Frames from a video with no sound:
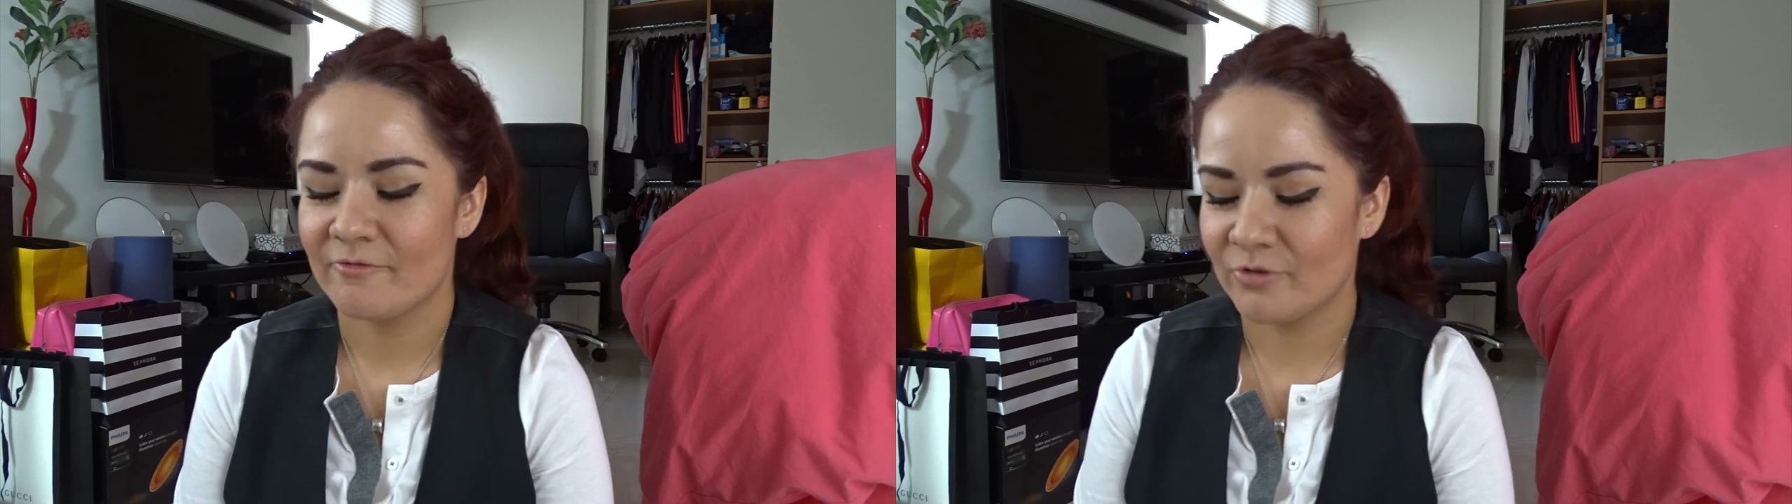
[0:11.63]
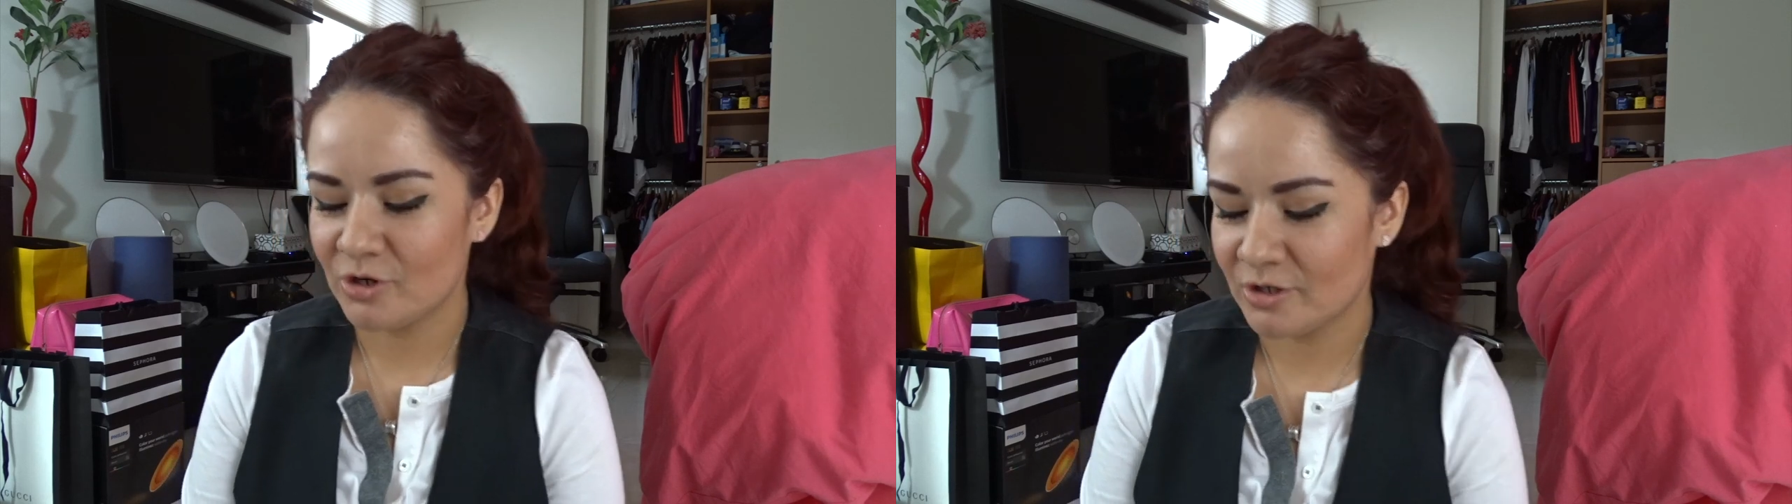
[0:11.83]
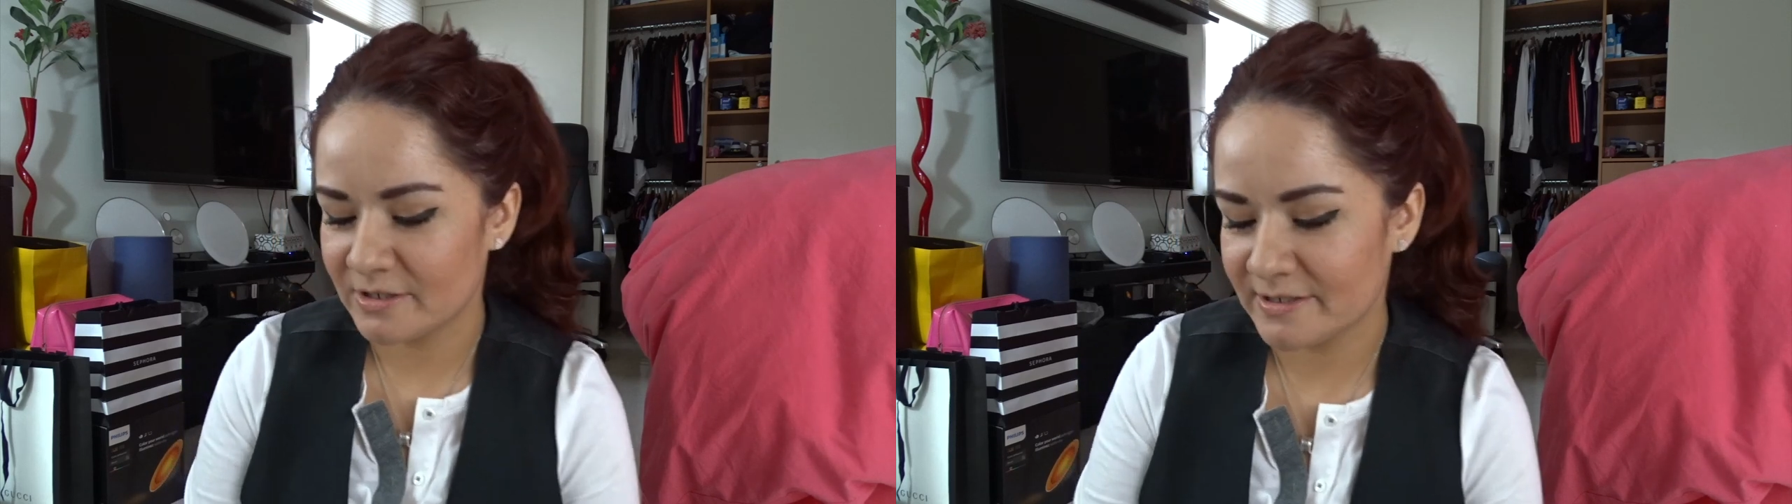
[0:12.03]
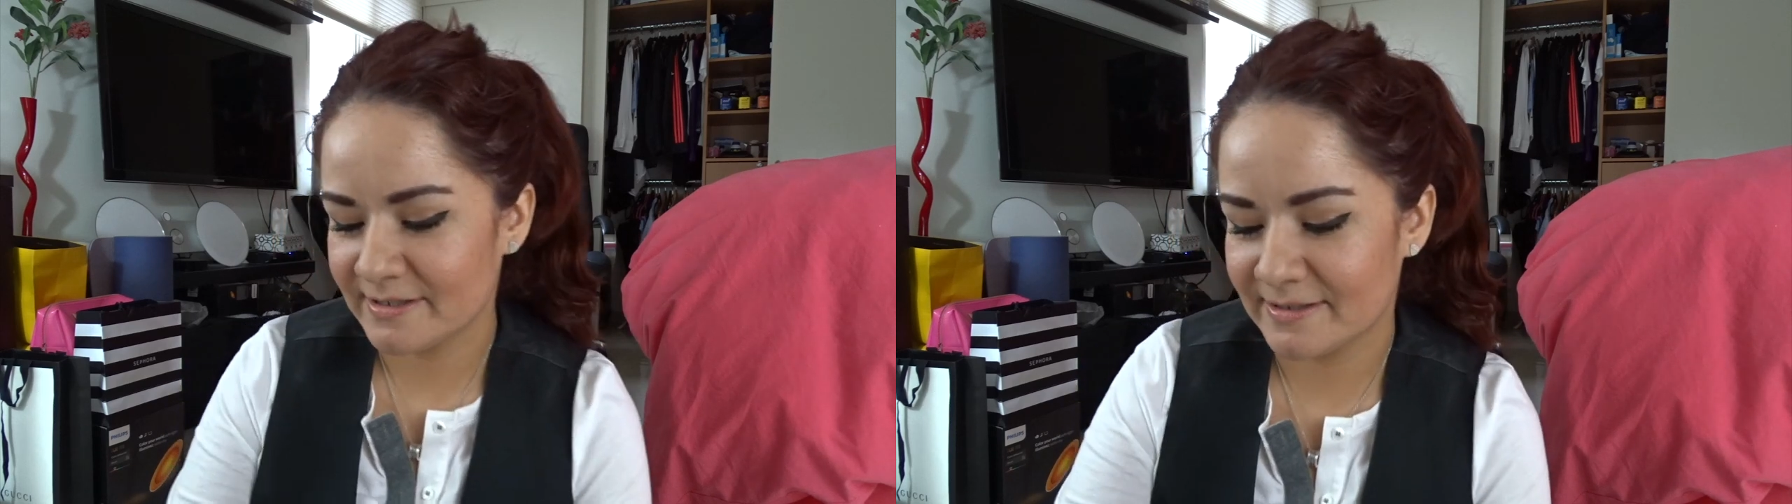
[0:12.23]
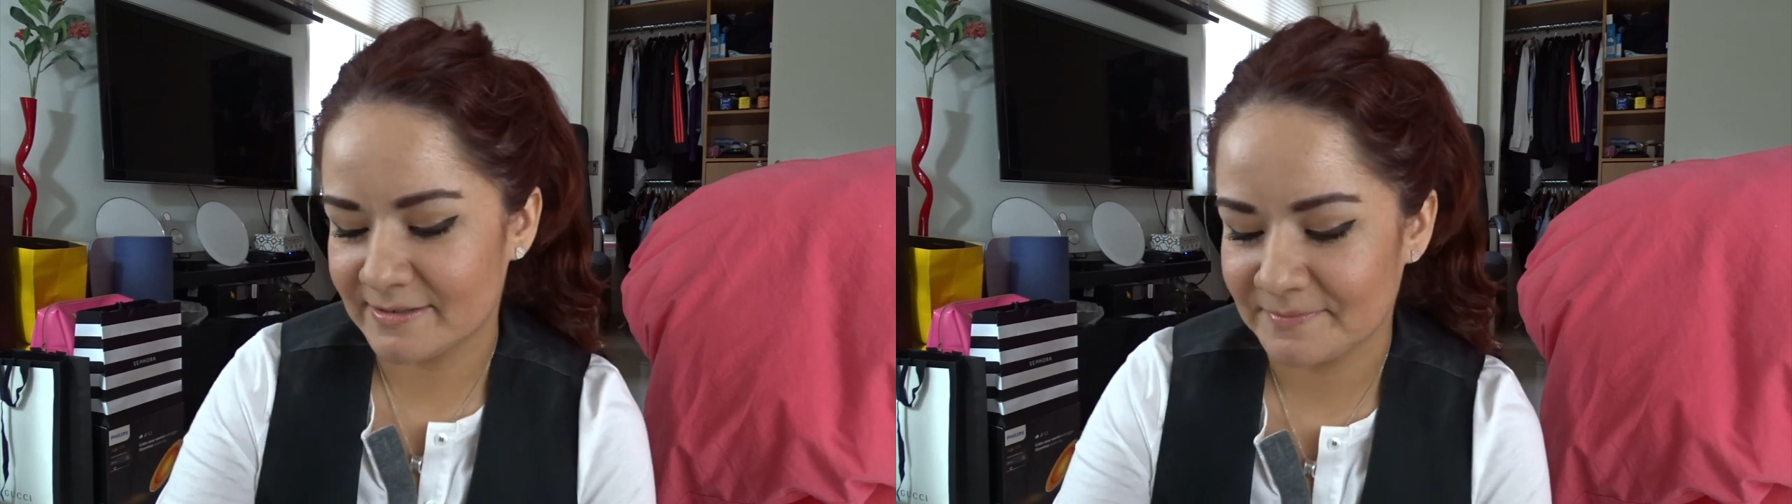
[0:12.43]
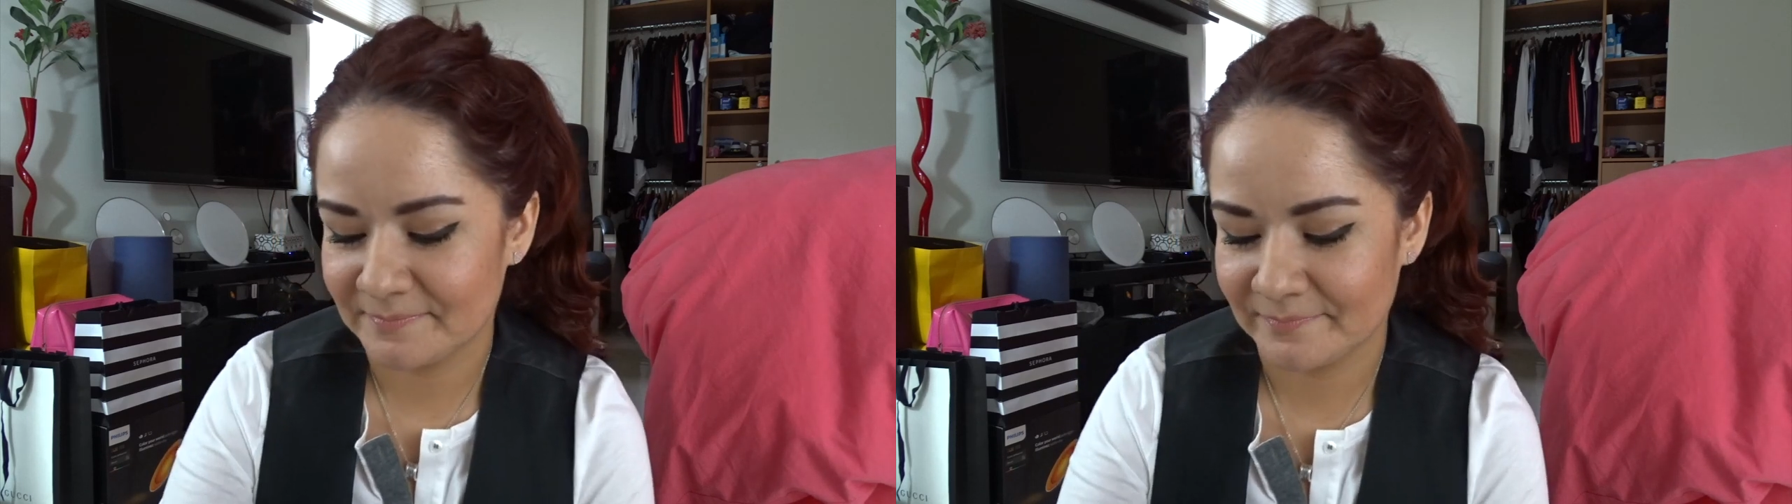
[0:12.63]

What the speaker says: First,